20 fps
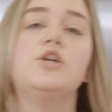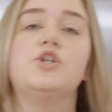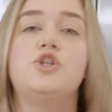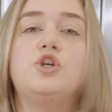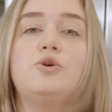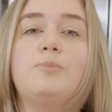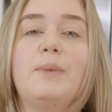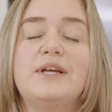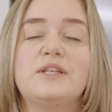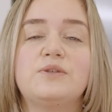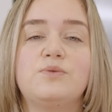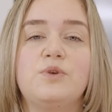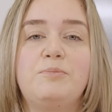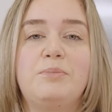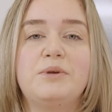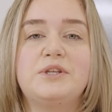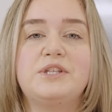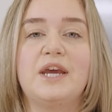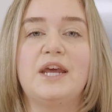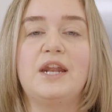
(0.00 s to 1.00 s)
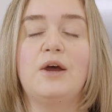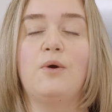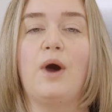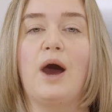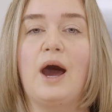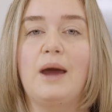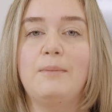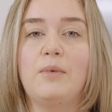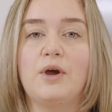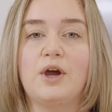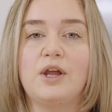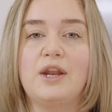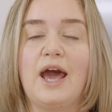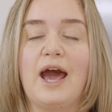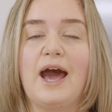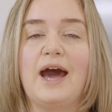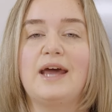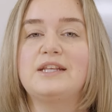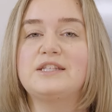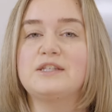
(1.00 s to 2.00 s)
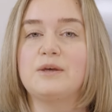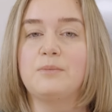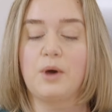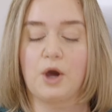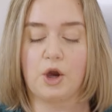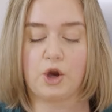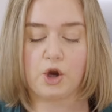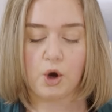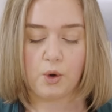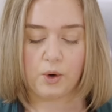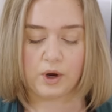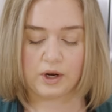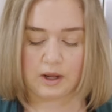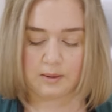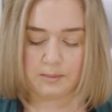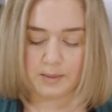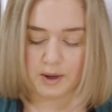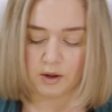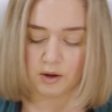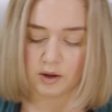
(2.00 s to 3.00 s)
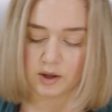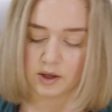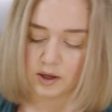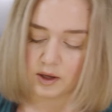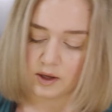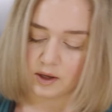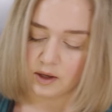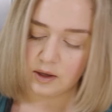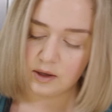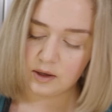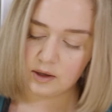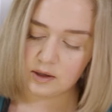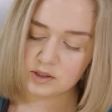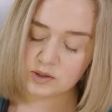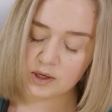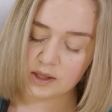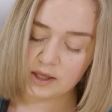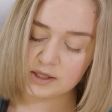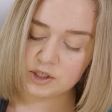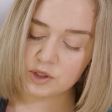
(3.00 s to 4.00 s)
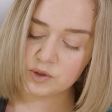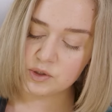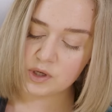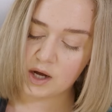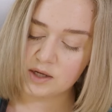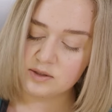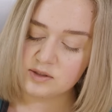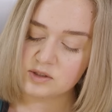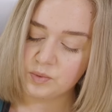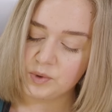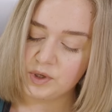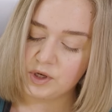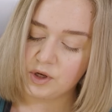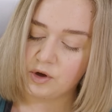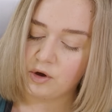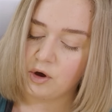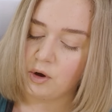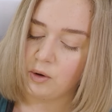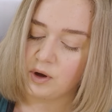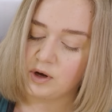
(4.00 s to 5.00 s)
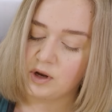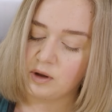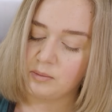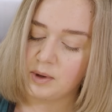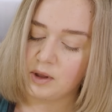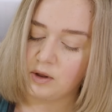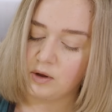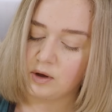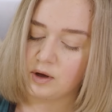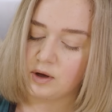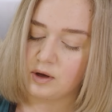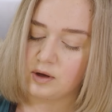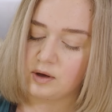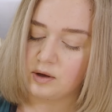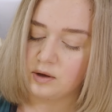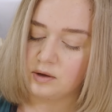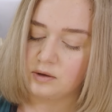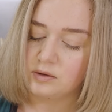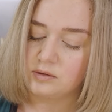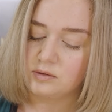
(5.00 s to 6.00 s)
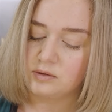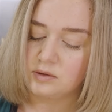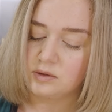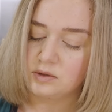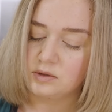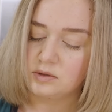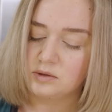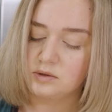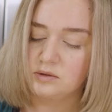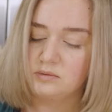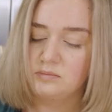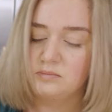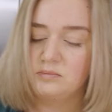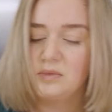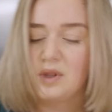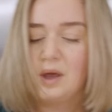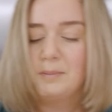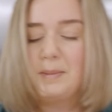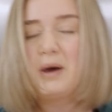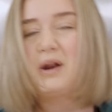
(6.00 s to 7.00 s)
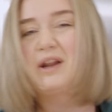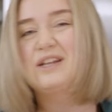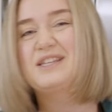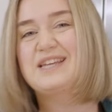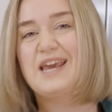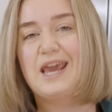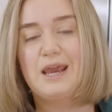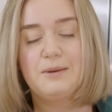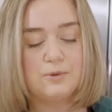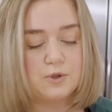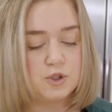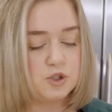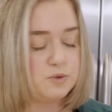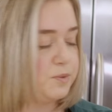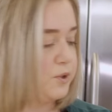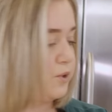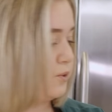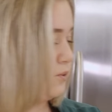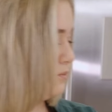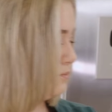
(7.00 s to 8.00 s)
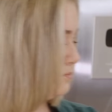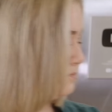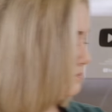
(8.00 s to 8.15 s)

To my sweet potato, I'm gonna add some coconut milk. So I like to use unsweetened coconut milk, about 1 tablespoon.